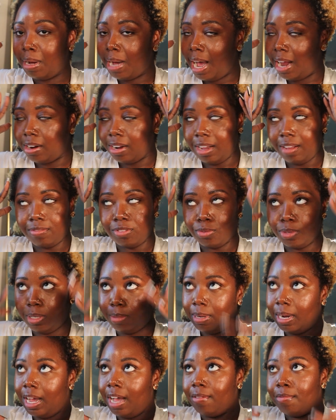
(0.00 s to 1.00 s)
I don't have to worry
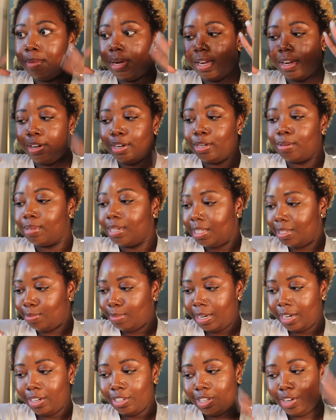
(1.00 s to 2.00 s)
about having my hair up because
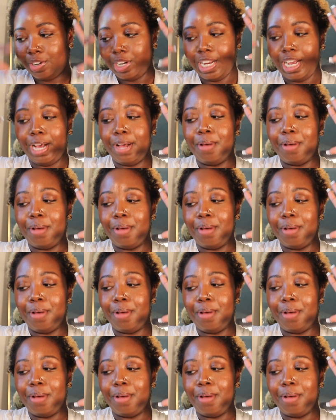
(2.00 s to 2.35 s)
my hair is already